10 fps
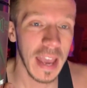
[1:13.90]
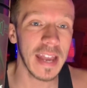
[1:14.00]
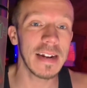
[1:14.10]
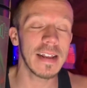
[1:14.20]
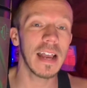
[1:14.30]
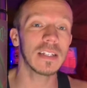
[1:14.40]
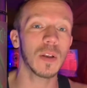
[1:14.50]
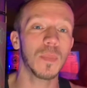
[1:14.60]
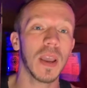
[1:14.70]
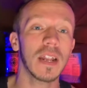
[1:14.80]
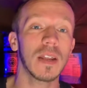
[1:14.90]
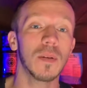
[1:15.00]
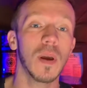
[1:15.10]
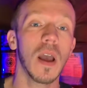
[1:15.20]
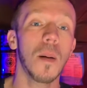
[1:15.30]
anticipated
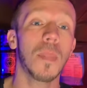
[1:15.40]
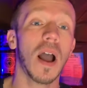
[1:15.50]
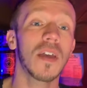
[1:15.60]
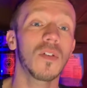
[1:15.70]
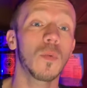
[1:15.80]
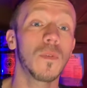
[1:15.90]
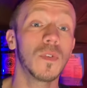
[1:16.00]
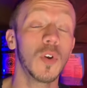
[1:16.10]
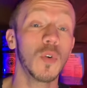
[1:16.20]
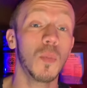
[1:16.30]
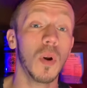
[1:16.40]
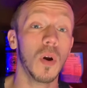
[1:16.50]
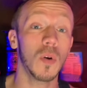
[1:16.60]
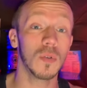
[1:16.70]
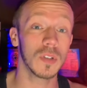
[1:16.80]
by the Review
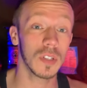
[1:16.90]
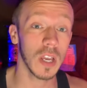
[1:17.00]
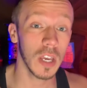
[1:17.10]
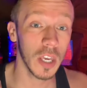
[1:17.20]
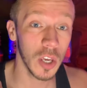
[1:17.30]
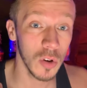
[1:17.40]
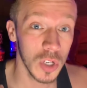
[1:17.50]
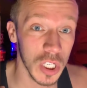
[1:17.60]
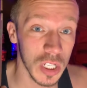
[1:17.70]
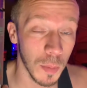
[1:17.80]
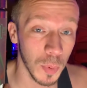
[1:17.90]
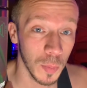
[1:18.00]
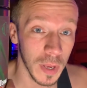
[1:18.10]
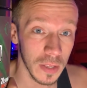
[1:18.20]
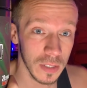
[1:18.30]
Bros, huge
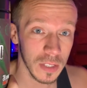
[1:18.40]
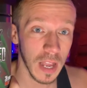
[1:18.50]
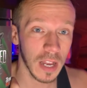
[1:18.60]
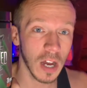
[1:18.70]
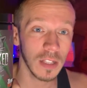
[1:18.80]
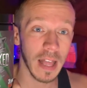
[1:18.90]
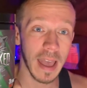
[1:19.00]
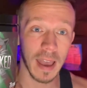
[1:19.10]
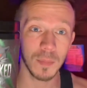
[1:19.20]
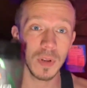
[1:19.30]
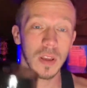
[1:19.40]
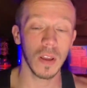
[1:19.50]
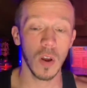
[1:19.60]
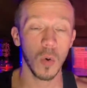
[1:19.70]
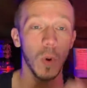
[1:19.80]
supplements collabed
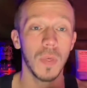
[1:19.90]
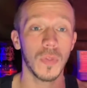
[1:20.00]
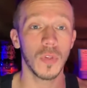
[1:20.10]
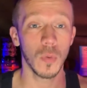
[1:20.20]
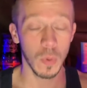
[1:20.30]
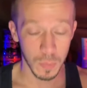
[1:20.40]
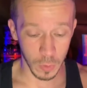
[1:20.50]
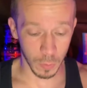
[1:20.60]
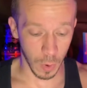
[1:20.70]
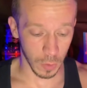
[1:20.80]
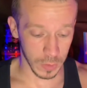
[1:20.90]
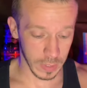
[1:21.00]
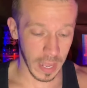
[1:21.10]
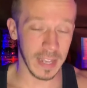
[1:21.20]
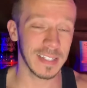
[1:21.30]
with the Review Bros.
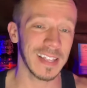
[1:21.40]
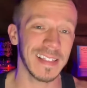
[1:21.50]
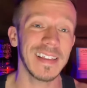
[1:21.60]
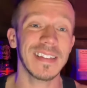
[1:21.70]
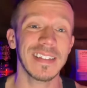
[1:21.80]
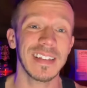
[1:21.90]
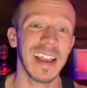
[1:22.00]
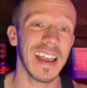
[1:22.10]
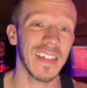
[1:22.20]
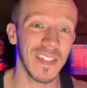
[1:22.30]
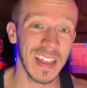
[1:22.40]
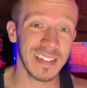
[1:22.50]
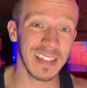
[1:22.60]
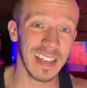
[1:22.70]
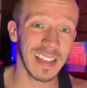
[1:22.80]
Guys, this
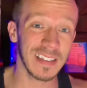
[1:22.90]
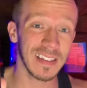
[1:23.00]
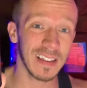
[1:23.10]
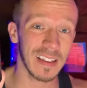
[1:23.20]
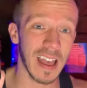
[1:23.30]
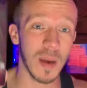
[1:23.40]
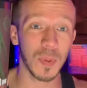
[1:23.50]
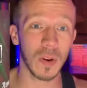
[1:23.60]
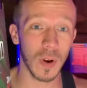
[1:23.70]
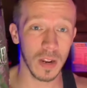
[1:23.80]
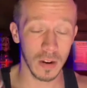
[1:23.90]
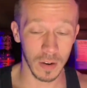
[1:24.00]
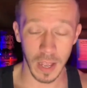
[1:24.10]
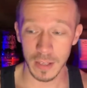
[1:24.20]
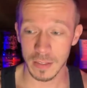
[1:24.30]
is epic right here,
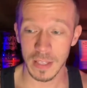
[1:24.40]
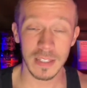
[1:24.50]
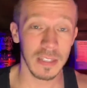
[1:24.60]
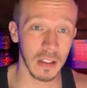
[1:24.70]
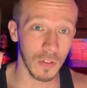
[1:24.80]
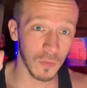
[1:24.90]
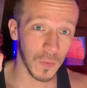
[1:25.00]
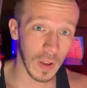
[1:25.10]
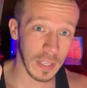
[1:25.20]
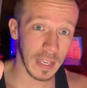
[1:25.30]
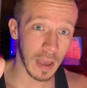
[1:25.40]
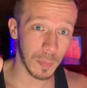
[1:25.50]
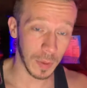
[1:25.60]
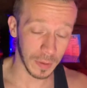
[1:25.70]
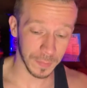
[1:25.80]
guys. This is fucking
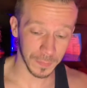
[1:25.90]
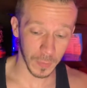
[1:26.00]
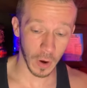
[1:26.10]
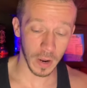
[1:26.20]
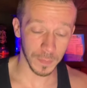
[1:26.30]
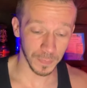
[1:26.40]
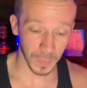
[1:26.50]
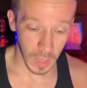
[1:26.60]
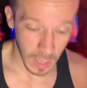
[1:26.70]
epic, all right? And